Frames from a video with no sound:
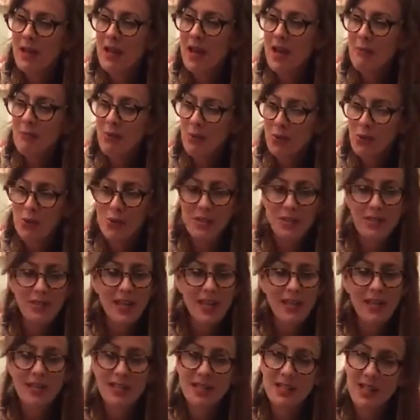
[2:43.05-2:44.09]
a person
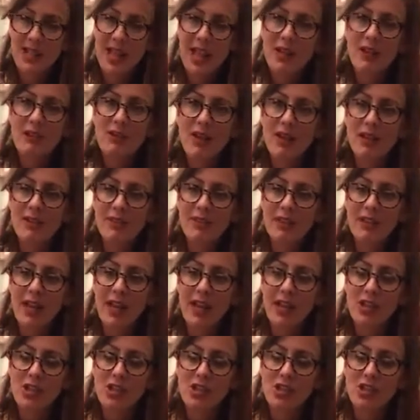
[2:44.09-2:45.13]
that can delay
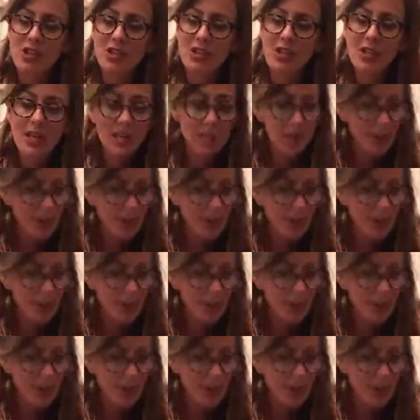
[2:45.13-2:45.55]
gratification,